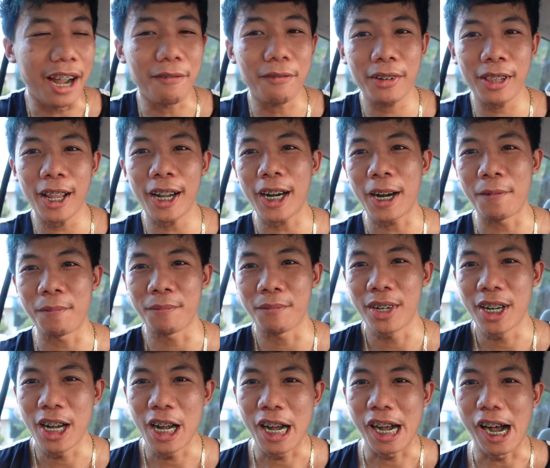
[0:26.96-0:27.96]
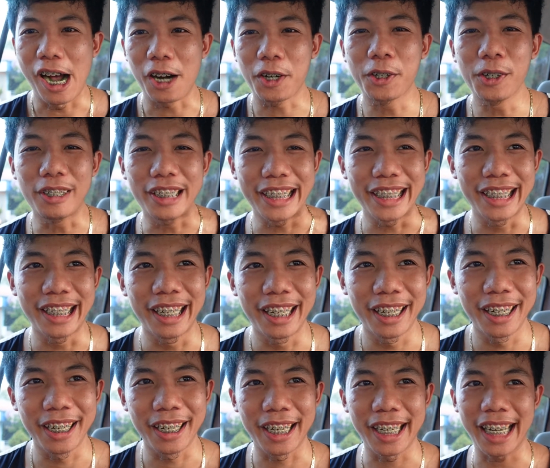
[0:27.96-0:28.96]
I feel like I'm a cookie
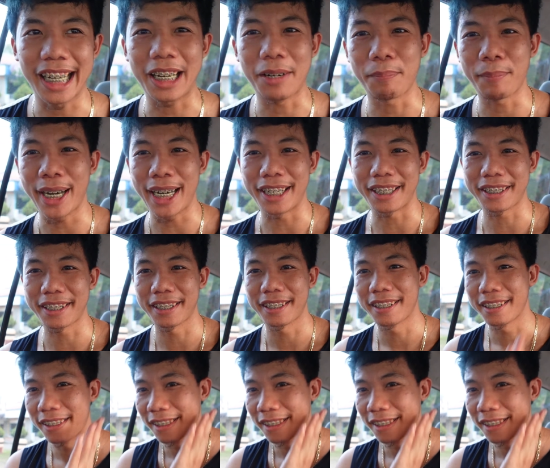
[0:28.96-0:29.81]
getting baked.